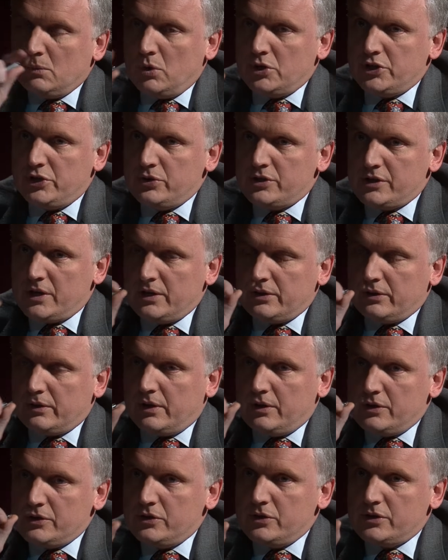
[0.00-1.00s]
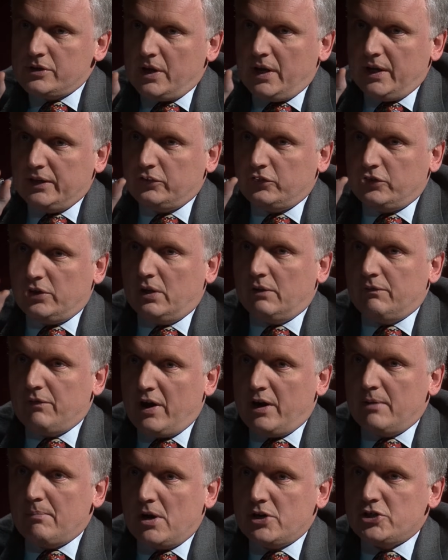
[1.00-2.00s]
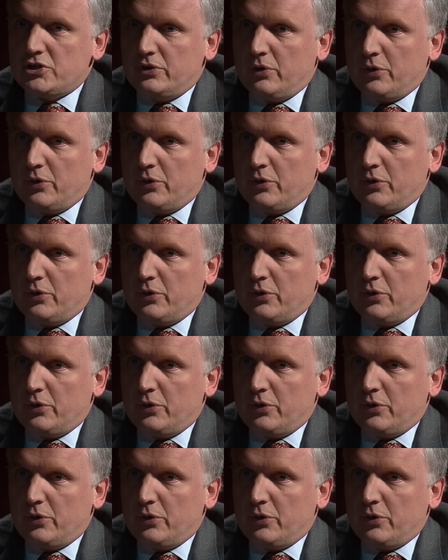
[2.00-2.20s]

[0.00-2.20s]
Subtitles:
What do you say to those who say it's still very much an